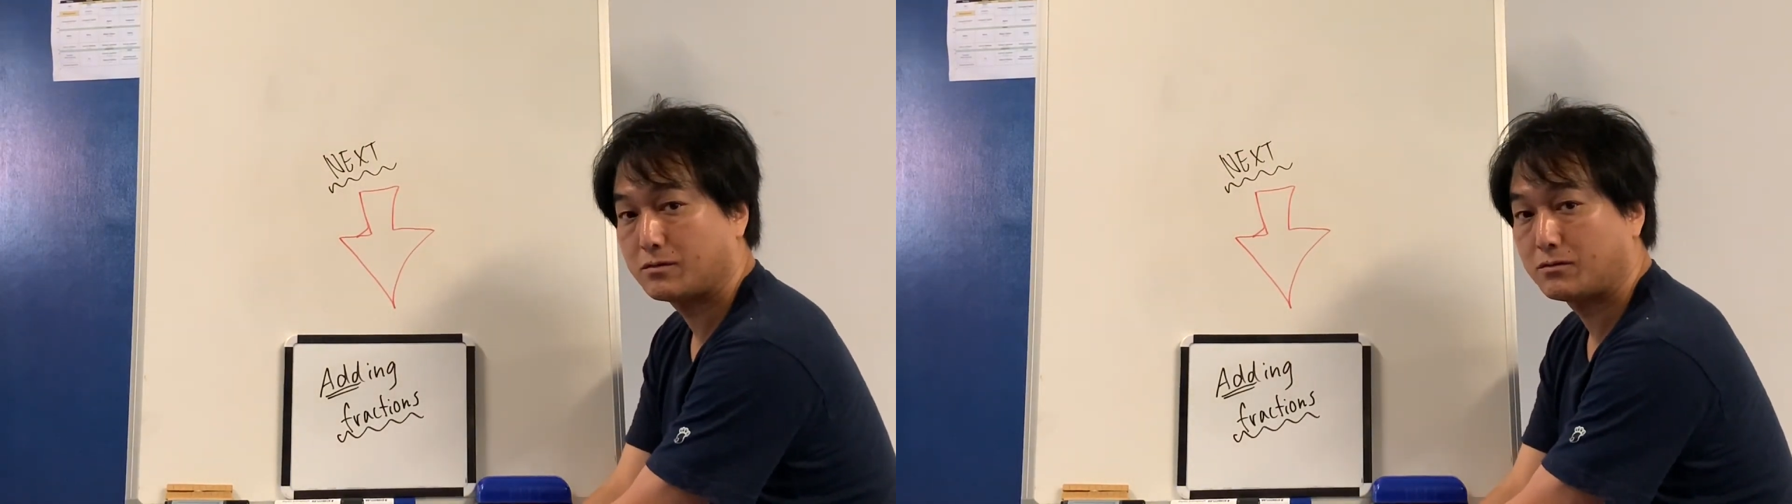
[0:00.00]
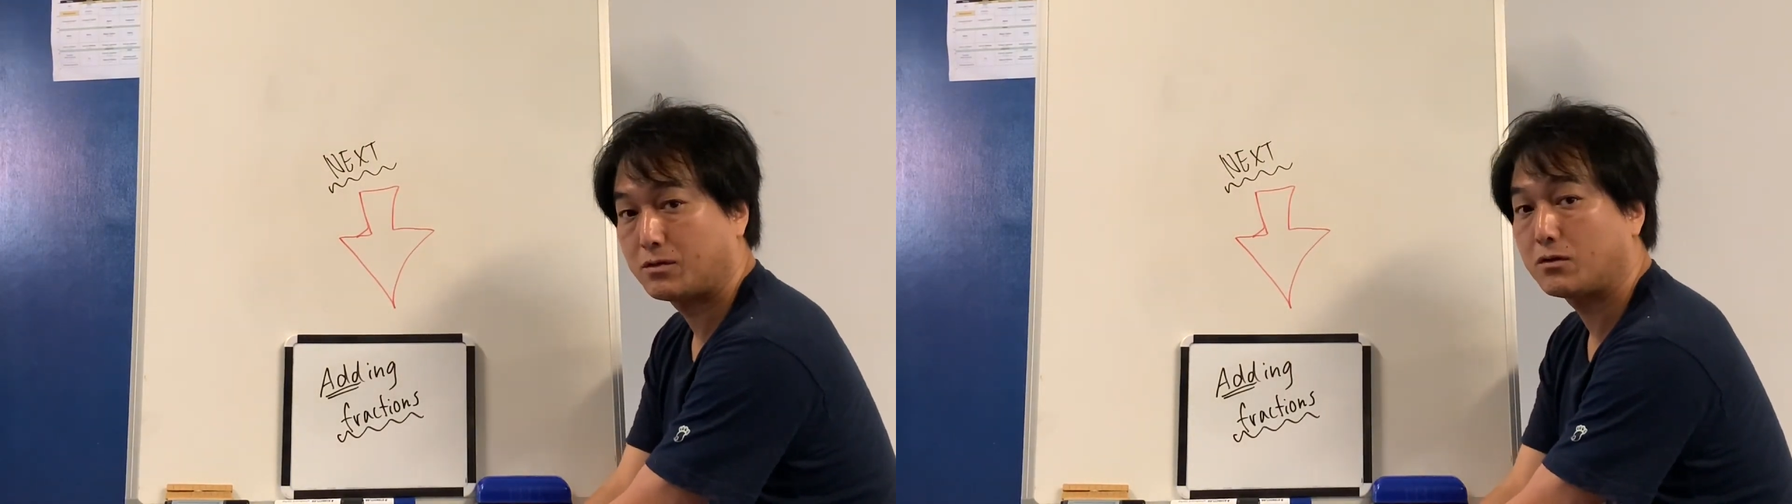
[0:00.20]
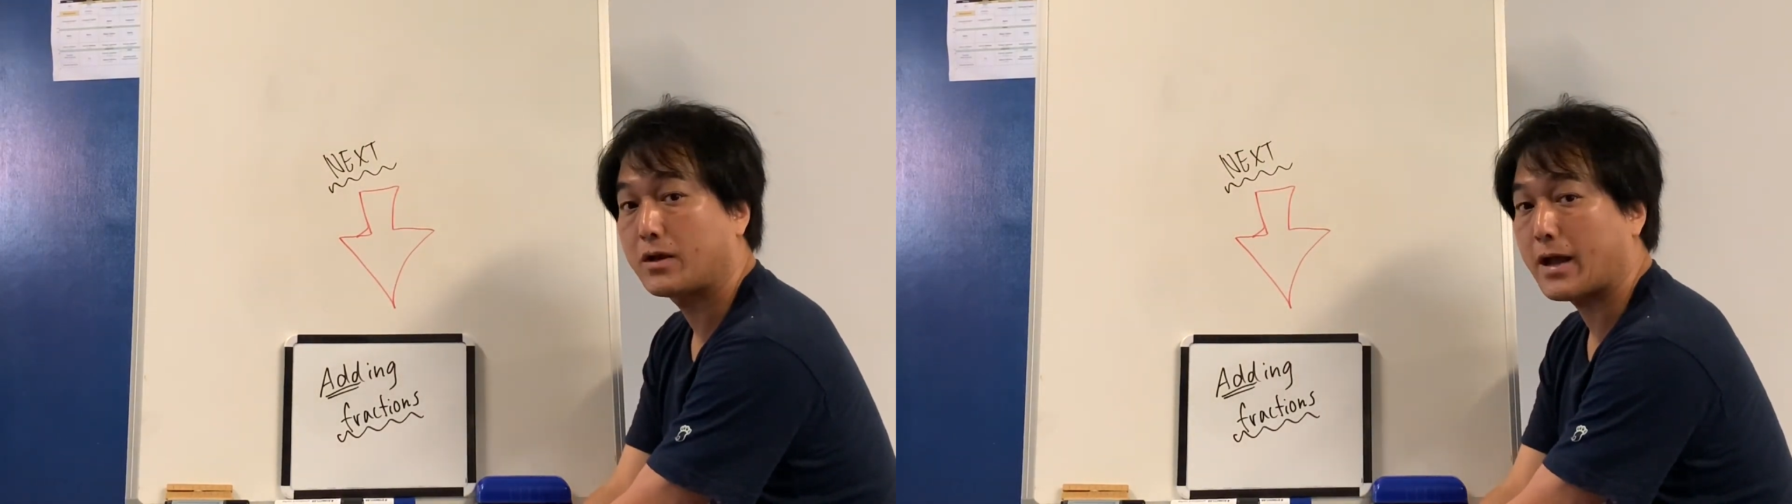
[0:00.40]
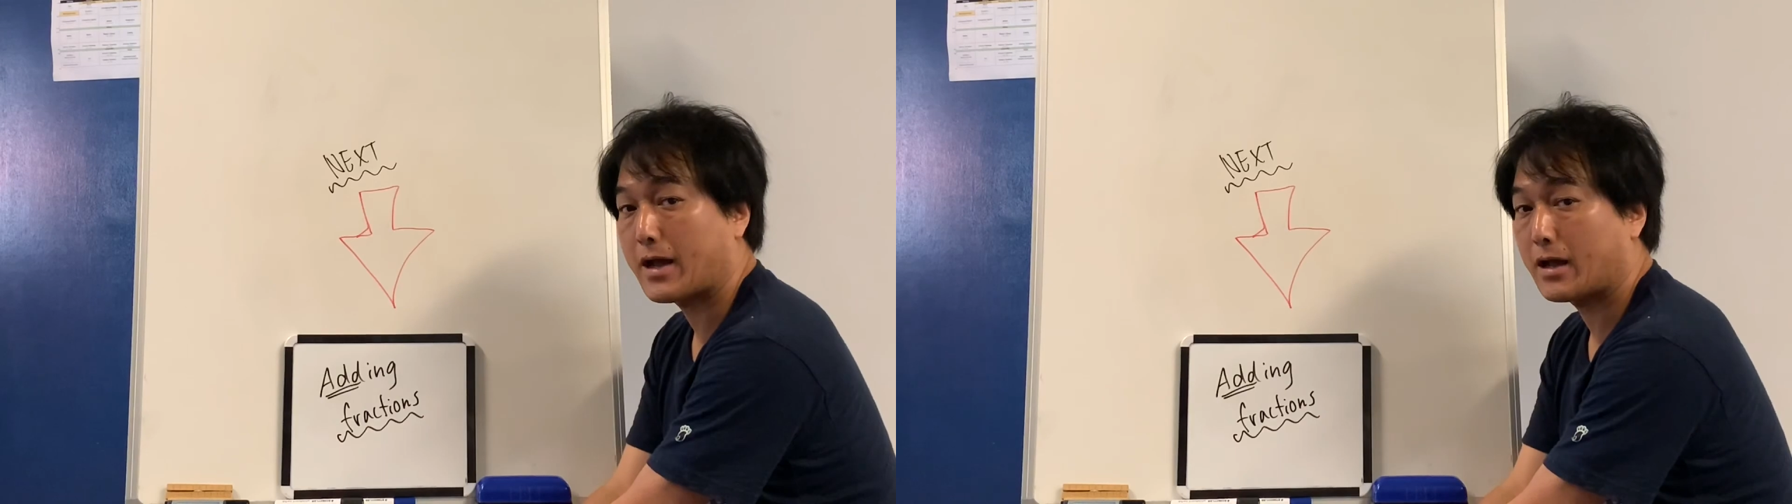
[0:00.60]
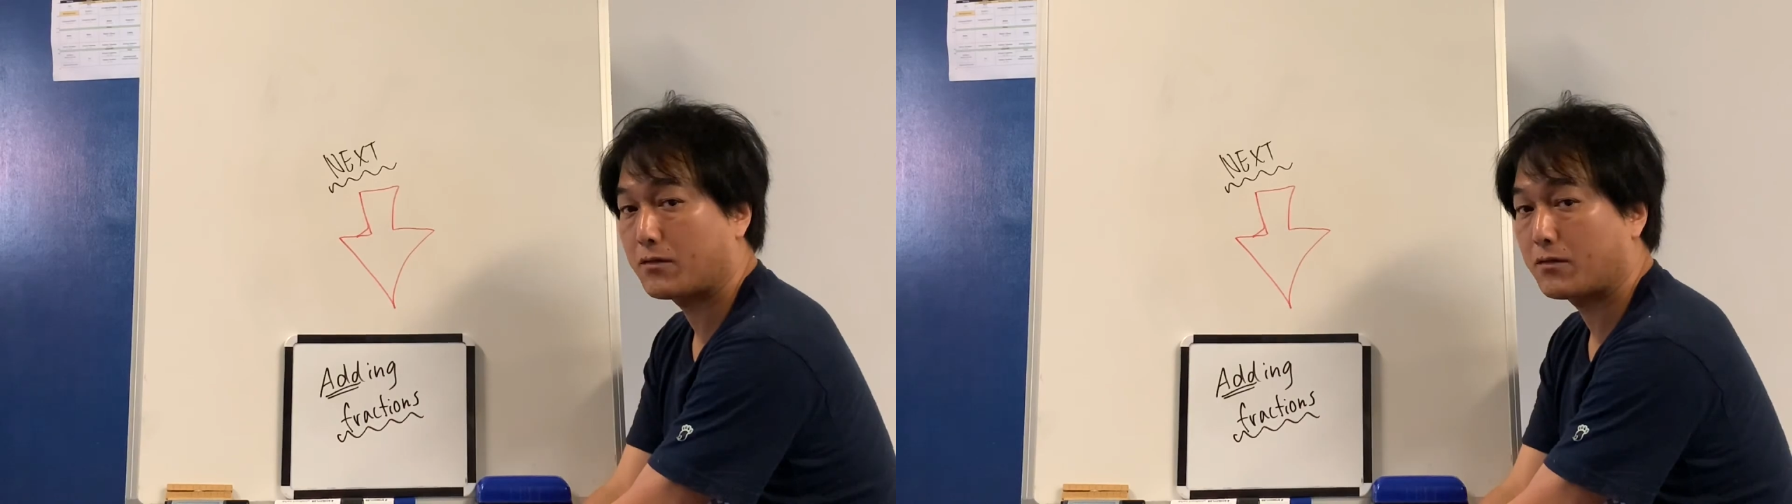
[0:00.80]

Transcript: We're going to add